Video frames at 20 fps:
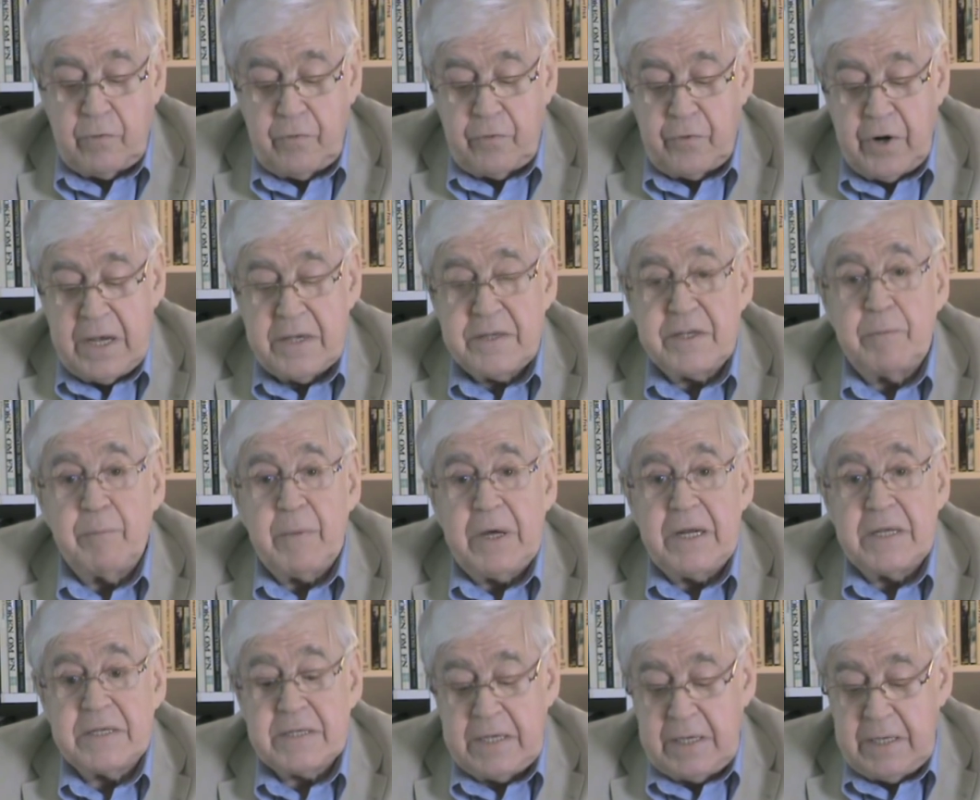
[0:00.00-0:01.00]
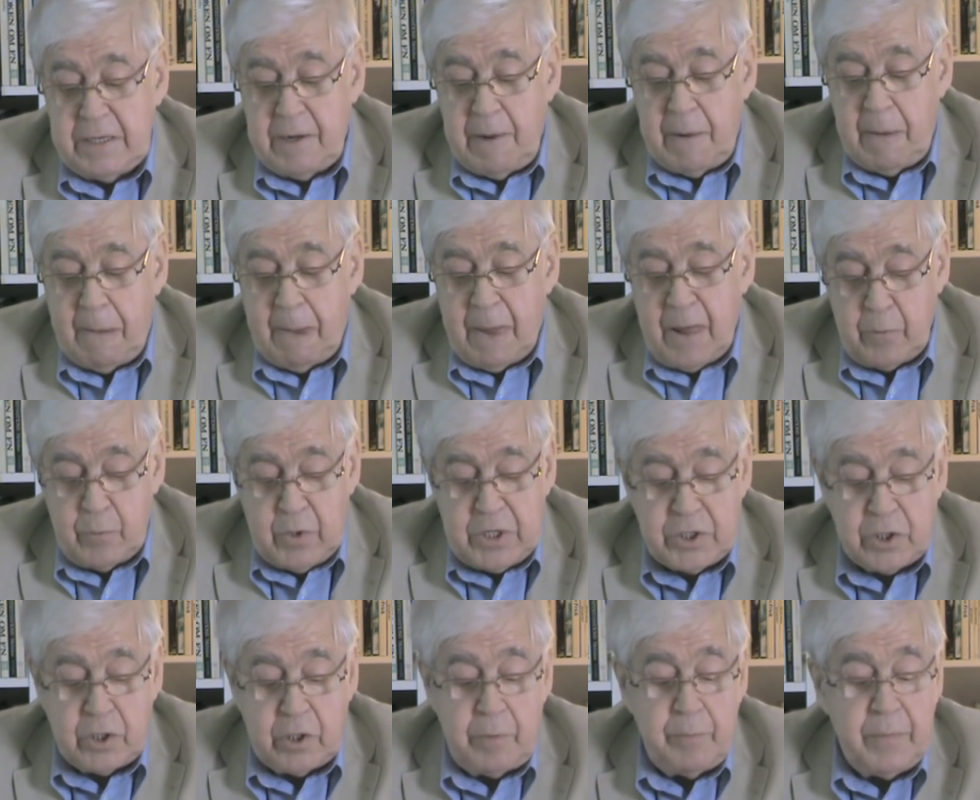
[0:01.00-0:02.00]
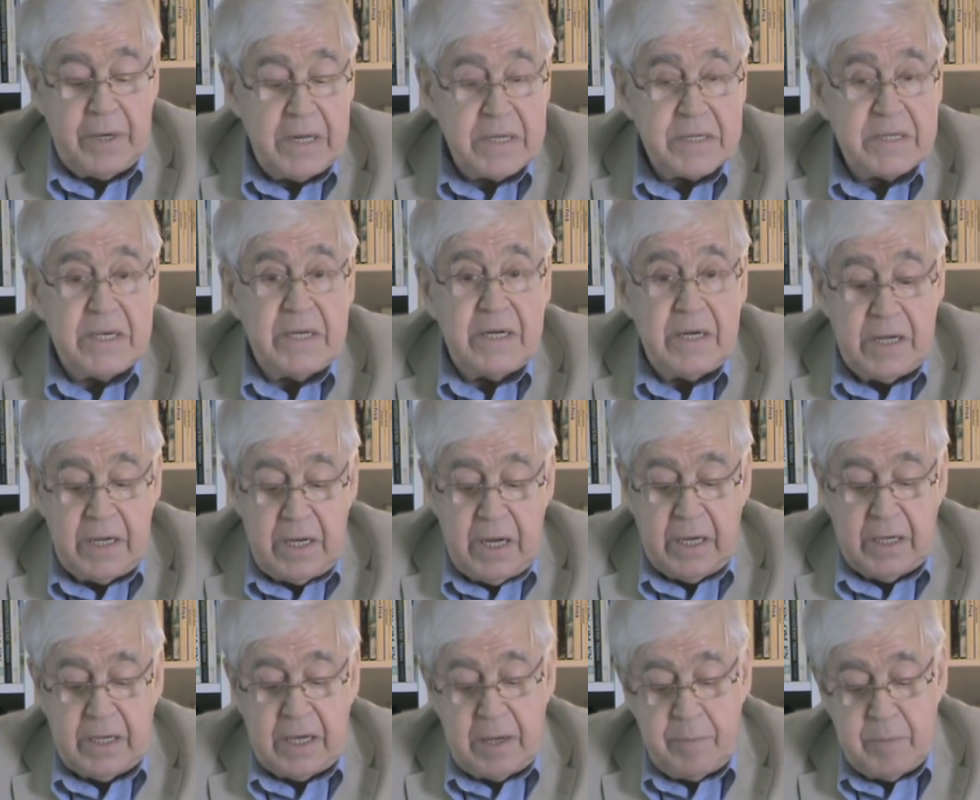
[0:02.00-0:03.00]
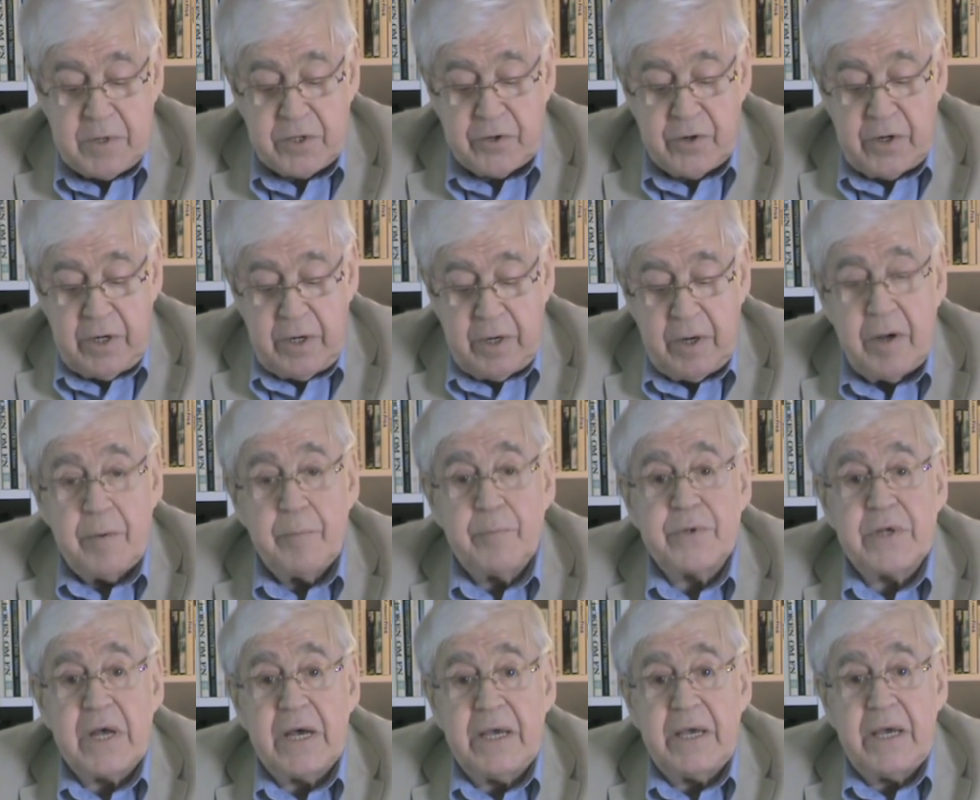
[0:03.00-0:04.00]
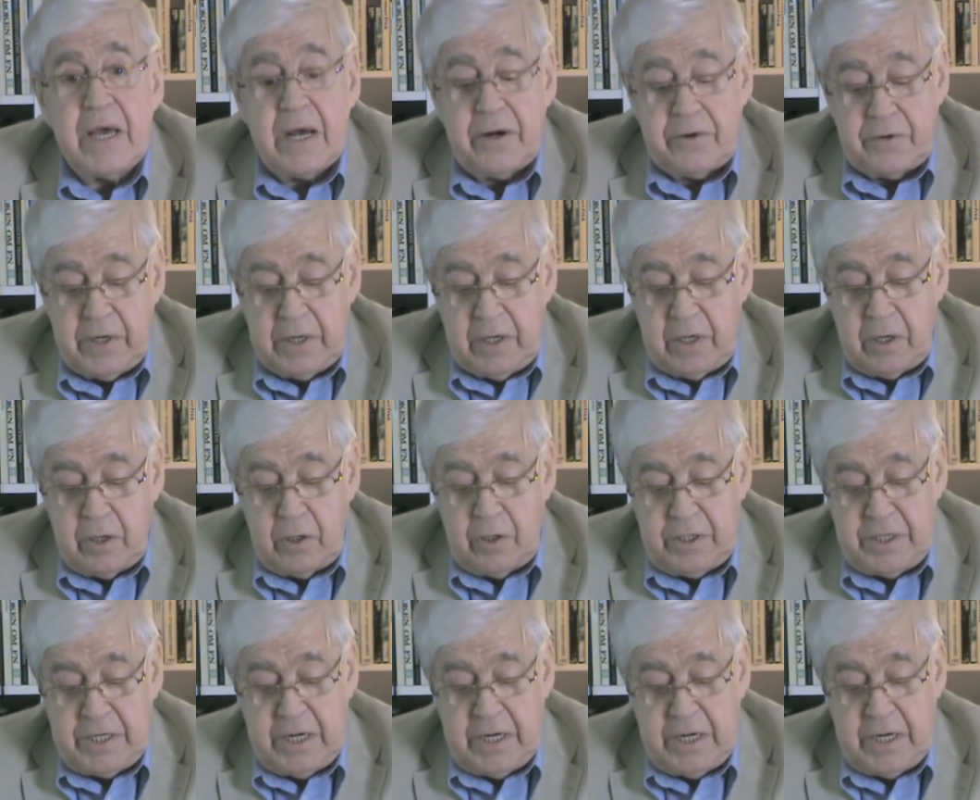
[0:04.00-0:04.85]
of forensic medicine, which are medicine, chemistry, psychiatric and